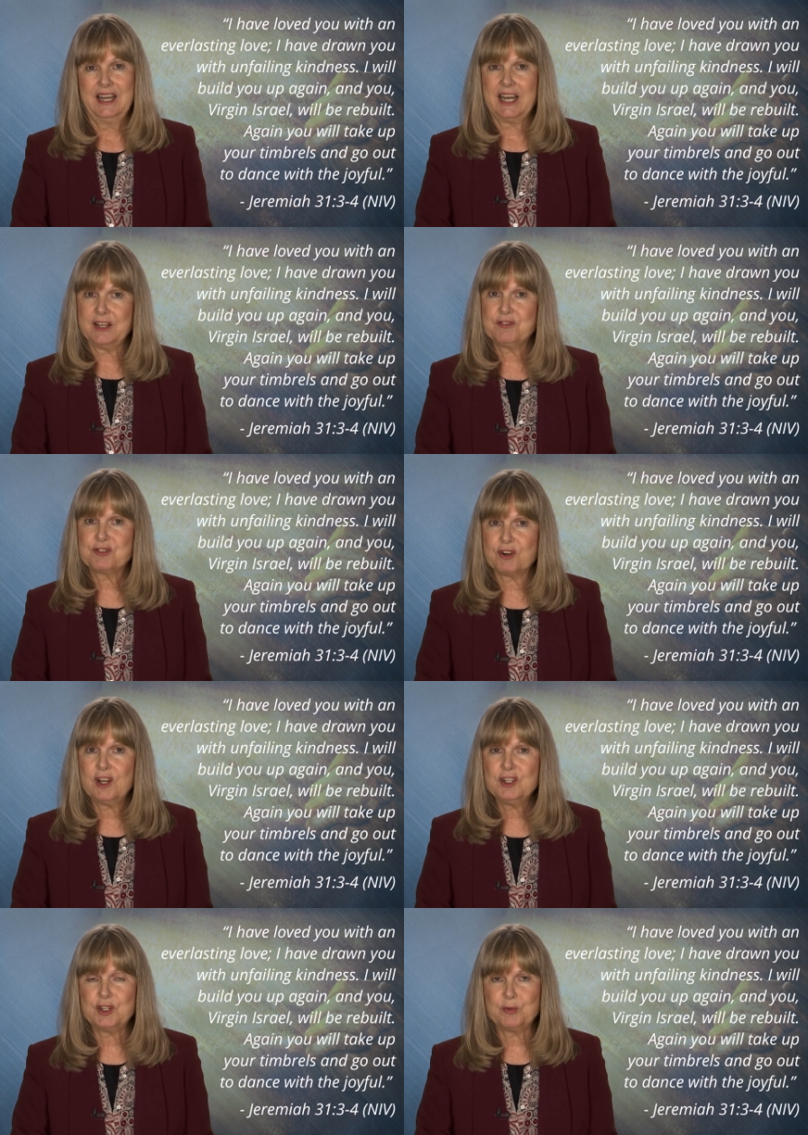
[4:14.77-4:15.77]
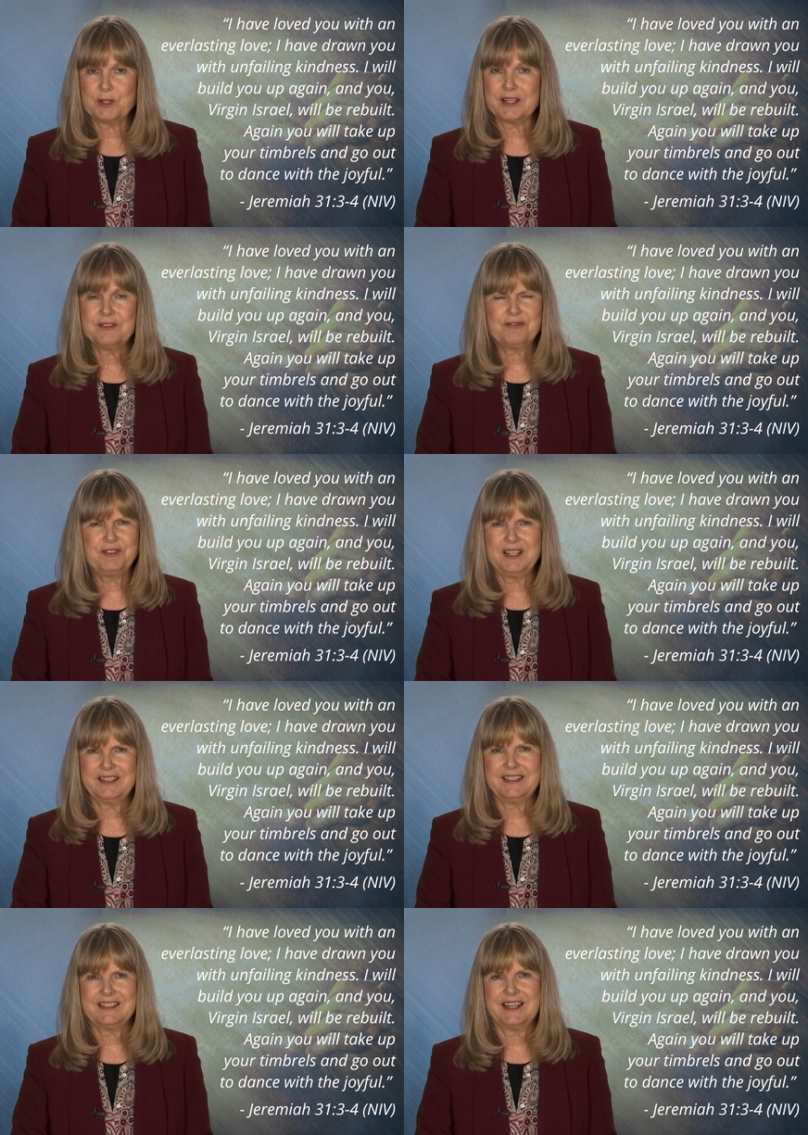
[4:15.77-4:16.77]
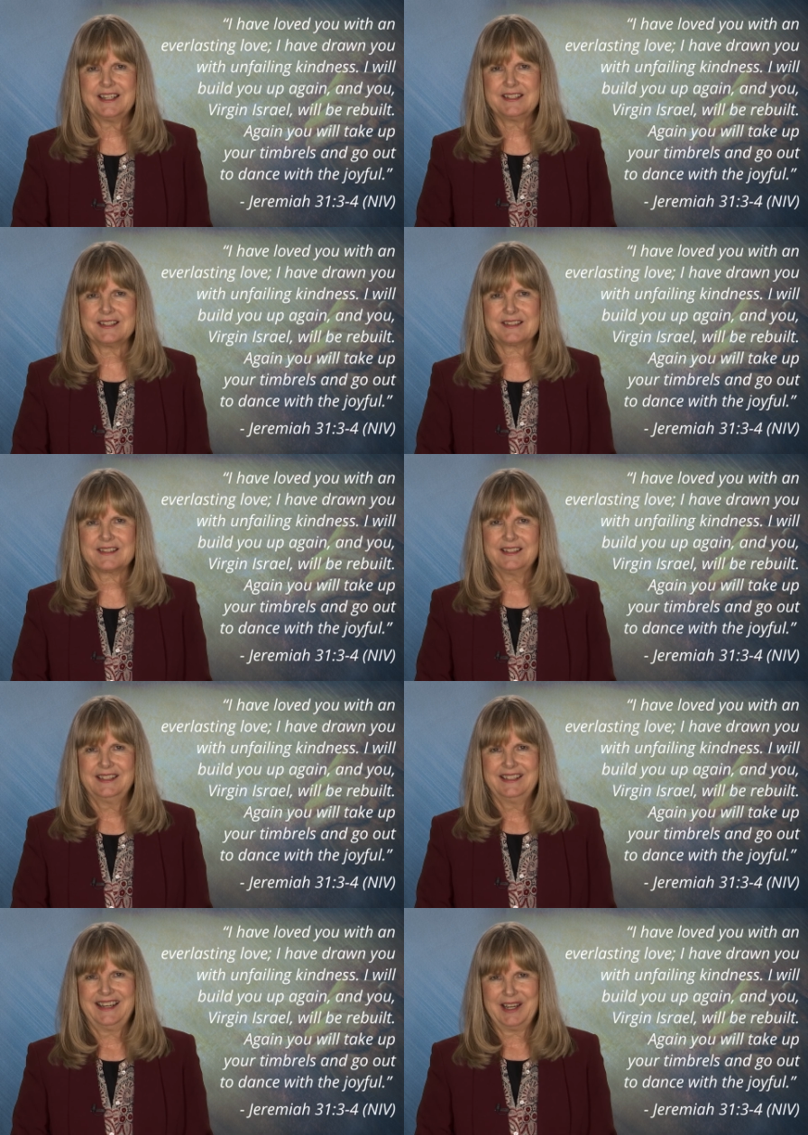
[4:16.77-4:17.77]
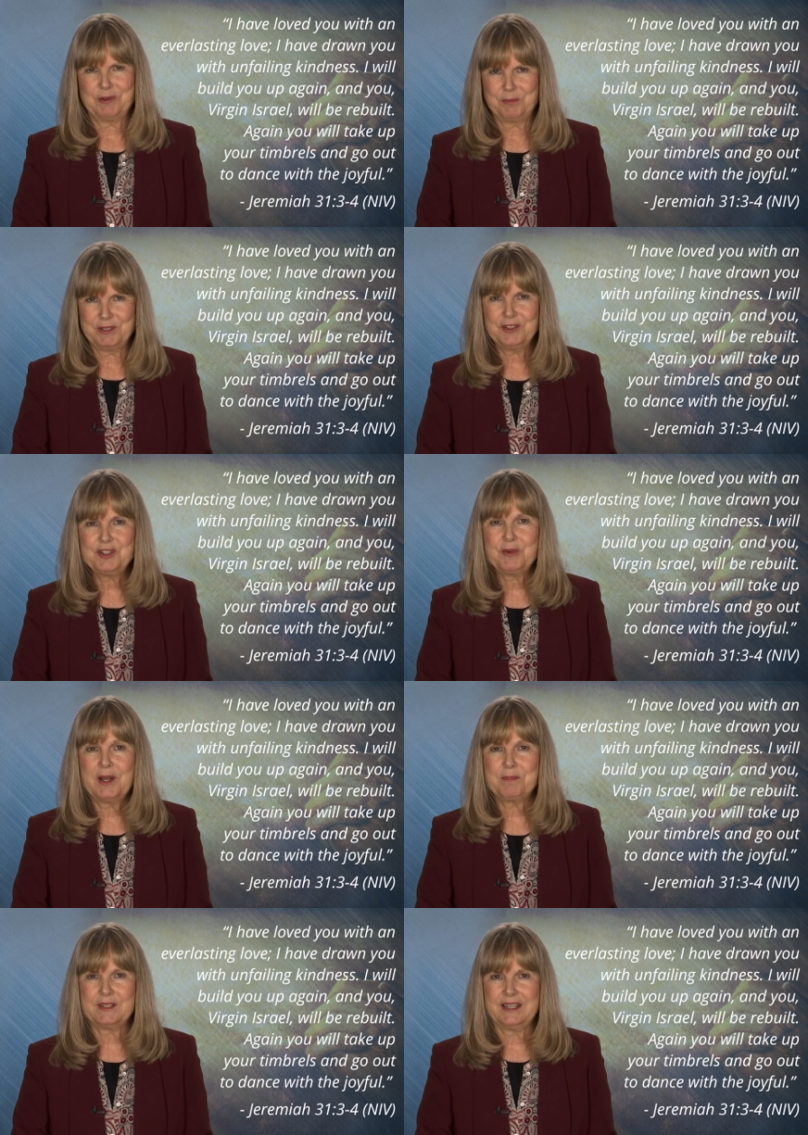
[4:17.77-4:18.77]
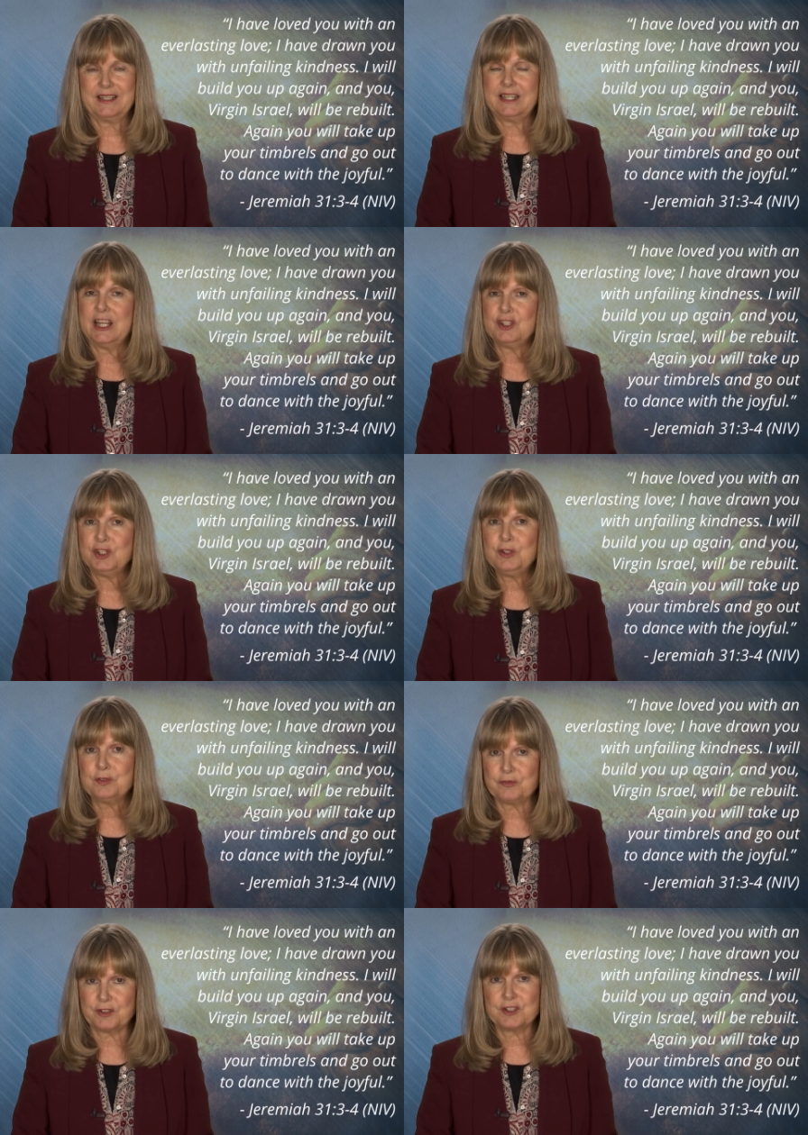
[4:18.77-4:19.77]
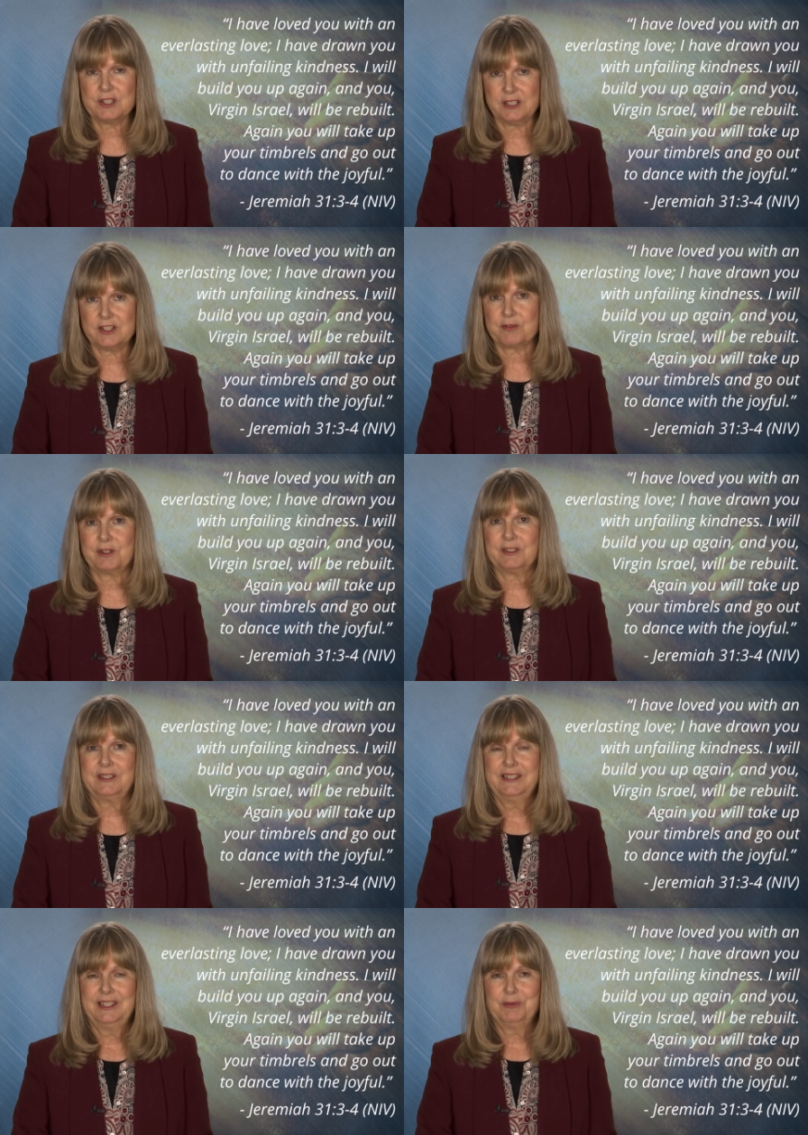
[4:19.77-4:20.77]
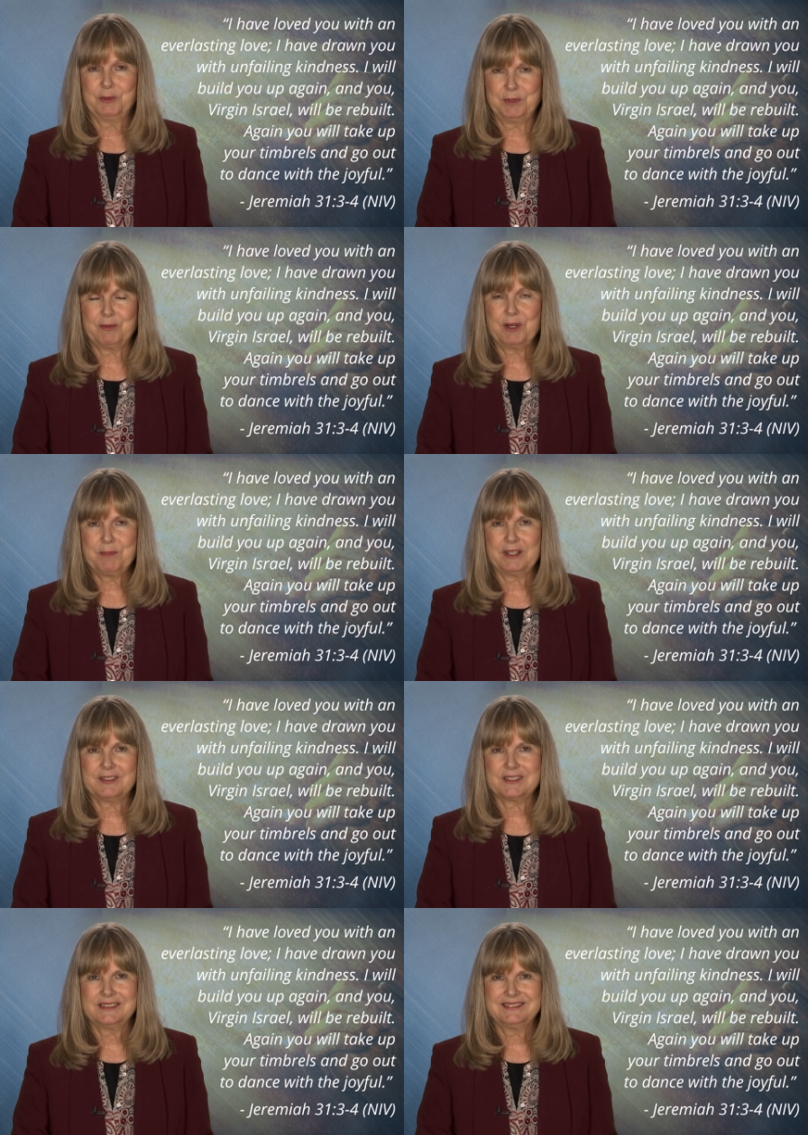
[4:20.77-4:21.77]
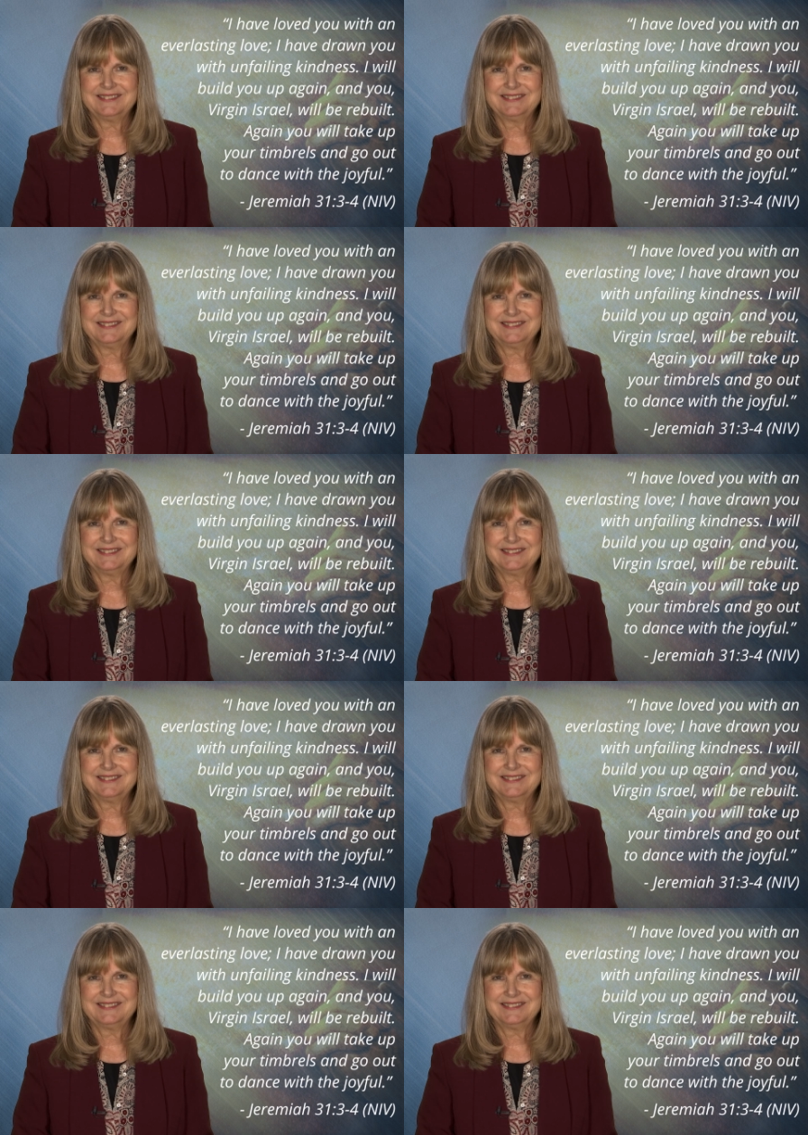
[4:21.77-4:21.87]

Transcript: I have drawn you with unfailing kindness. I will build you up again, and you, Virgin Israel, will be rebuilt.